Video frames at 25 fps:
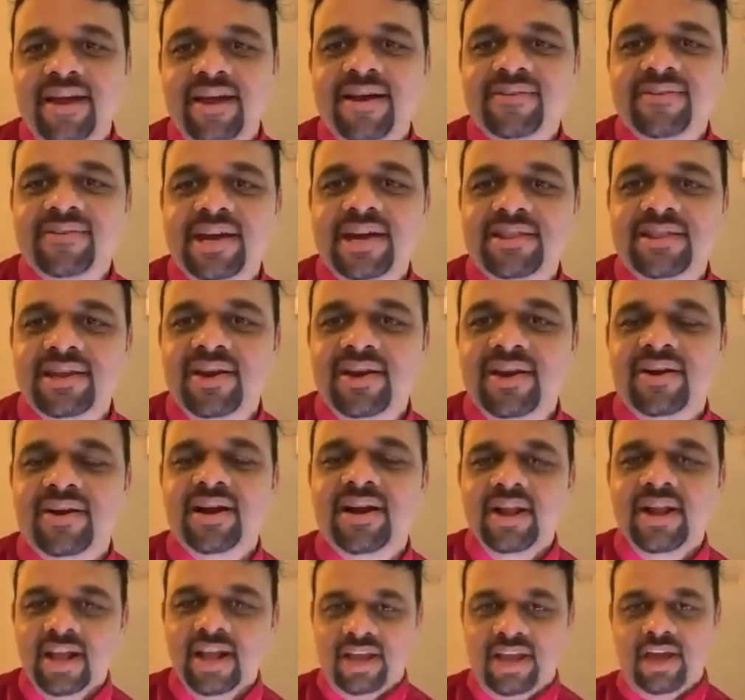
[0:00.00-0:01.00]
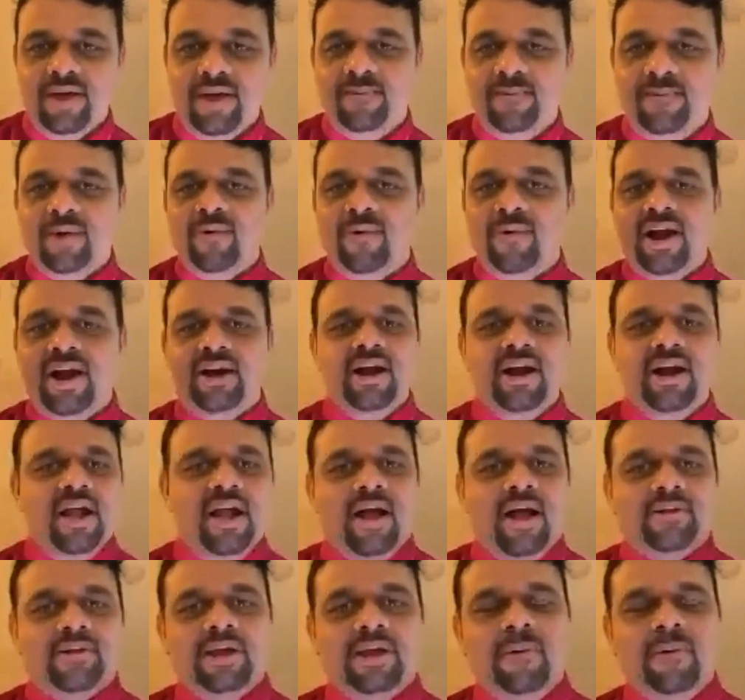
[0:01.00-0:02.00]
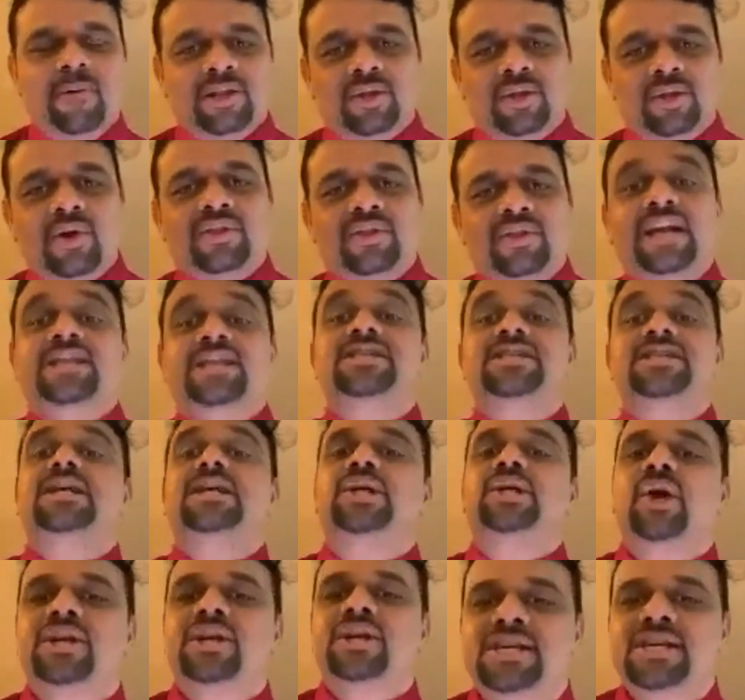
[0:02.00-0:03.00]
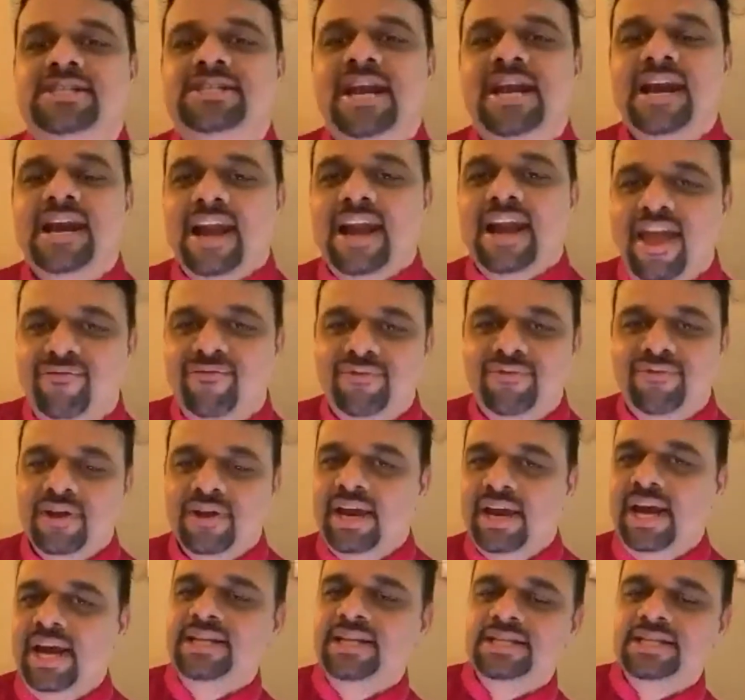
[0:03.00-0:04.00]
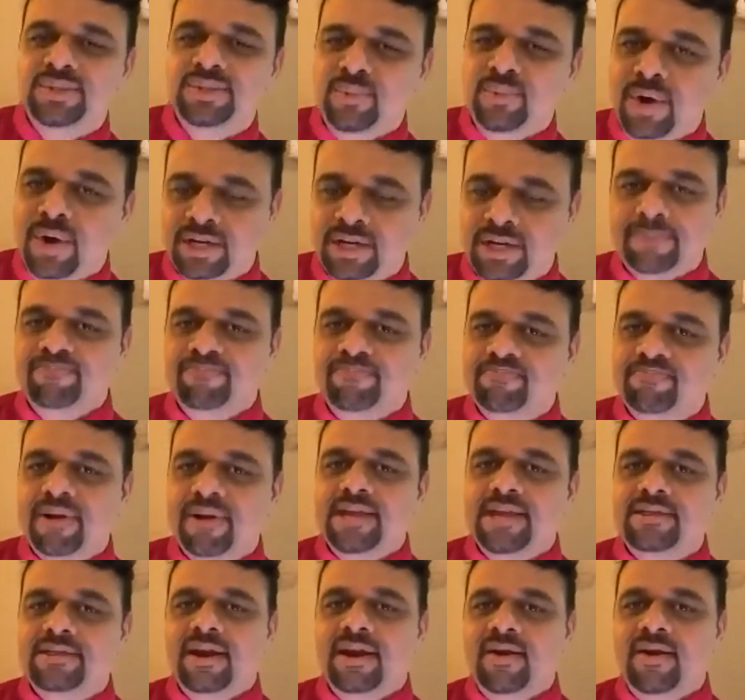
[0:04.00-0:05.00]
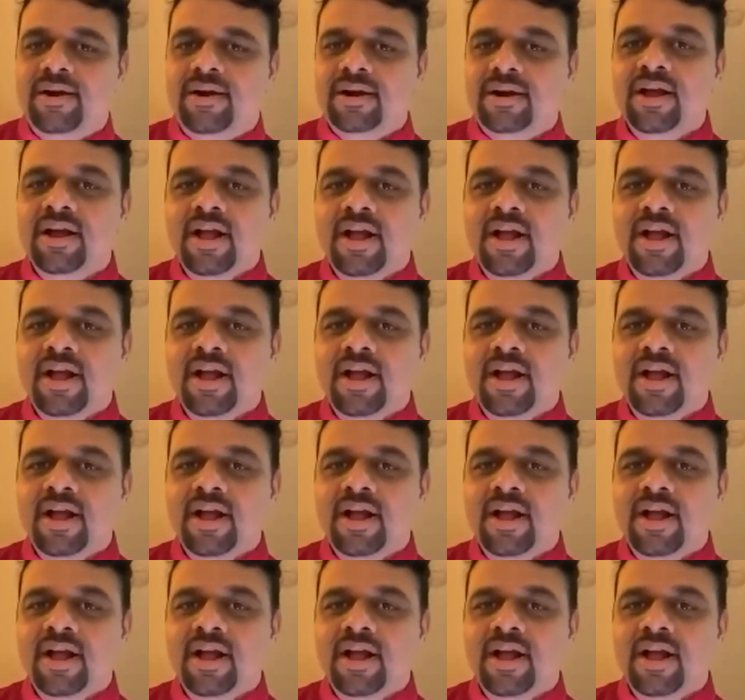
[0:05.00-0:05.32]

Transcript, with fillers: Praise the Lord. If you want, even though that is the shortest life in this world. Praise the Lord.